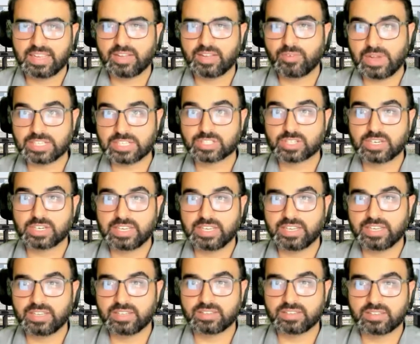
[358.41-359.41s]

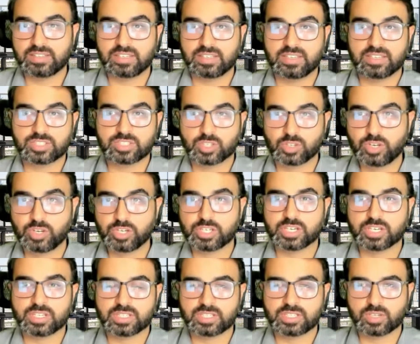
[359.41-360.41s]
Eventually, the
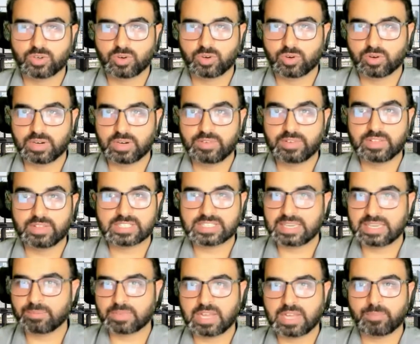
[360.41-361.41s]
solutions or even the
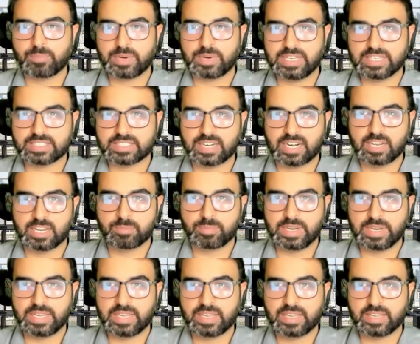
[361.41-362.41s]
same company started
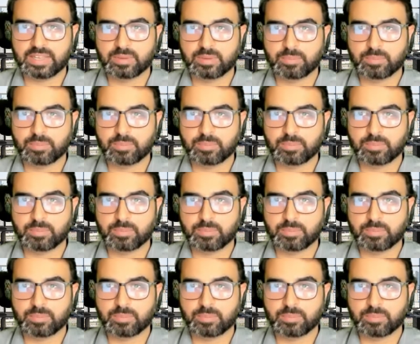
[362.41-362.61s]
bringing